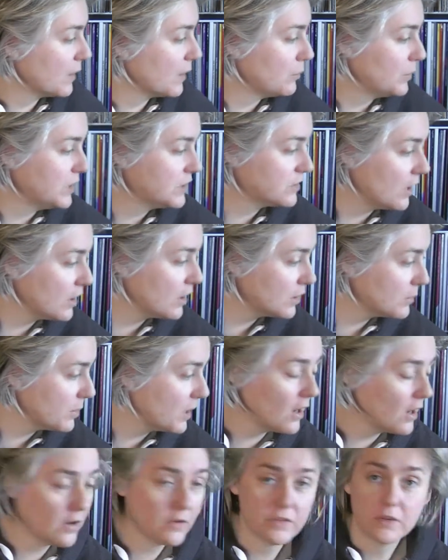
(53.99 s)
We talk
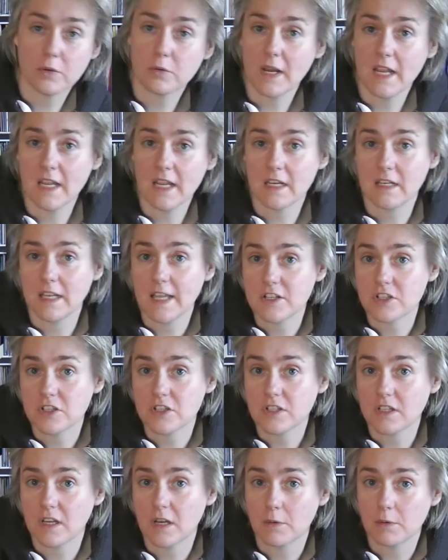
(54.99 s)
about the great
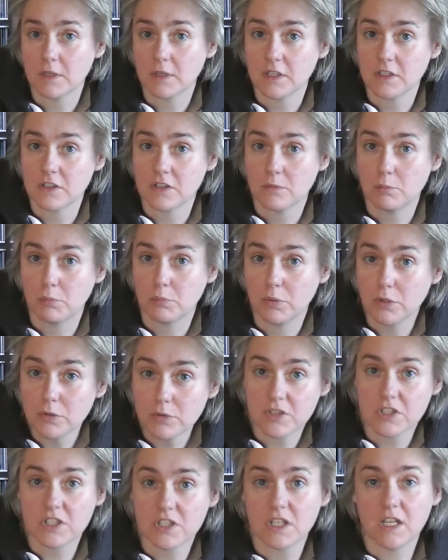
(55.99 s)
legendaries
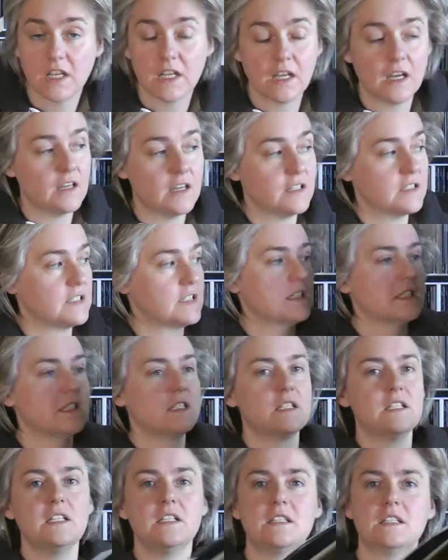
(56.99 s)
blues singer
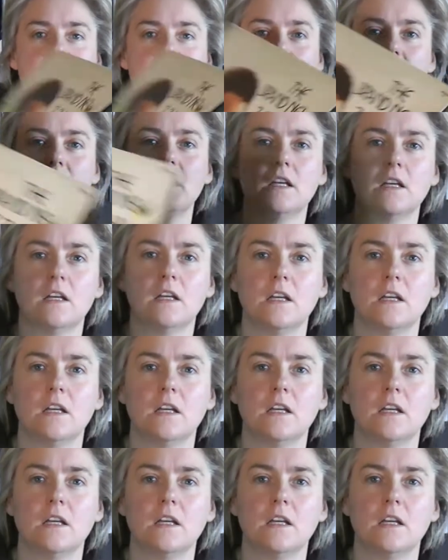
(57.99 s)
C.C.